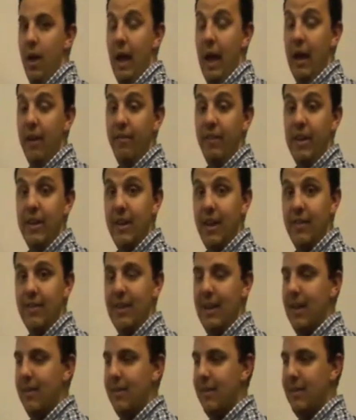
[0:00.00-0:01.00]
And if he
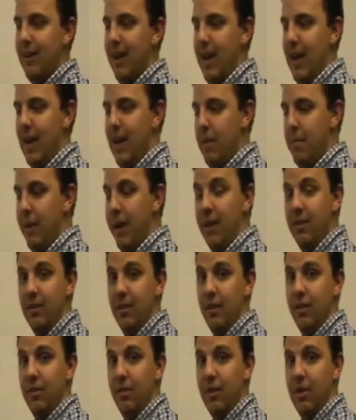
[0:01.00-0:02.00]
doesn't hesitate and he makes
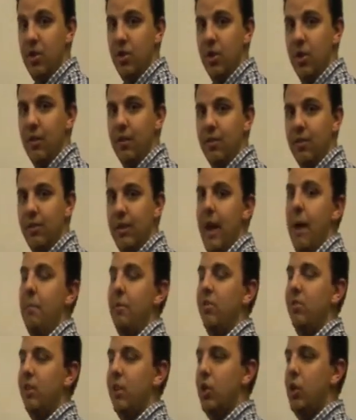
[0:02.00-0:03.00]
the decision and snap
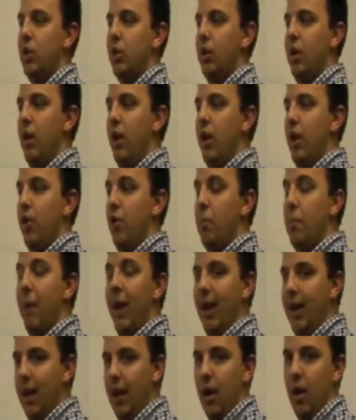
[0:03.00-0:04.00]
decision, you're
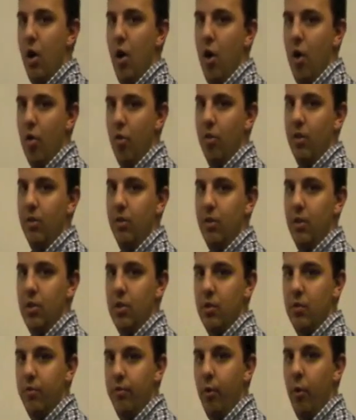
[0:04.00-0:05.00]
making it a harder
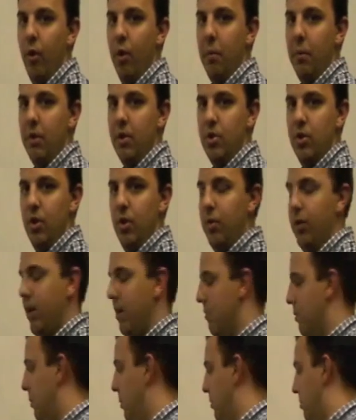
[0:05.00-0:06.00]
decision for him because you don't
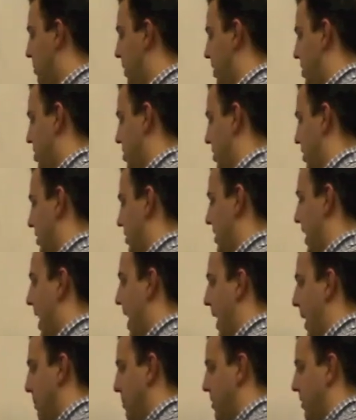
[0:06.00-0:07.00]
give him as much
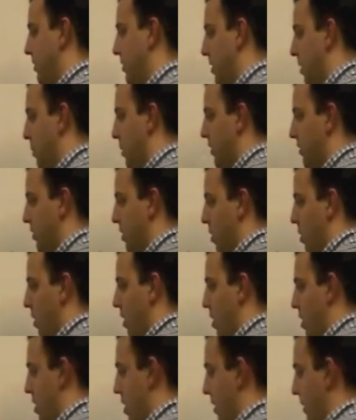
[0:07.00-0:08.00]
time to see what's
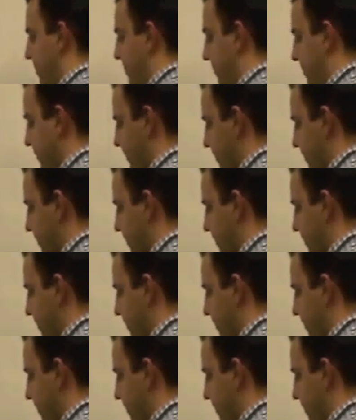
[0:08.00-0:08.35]
going on.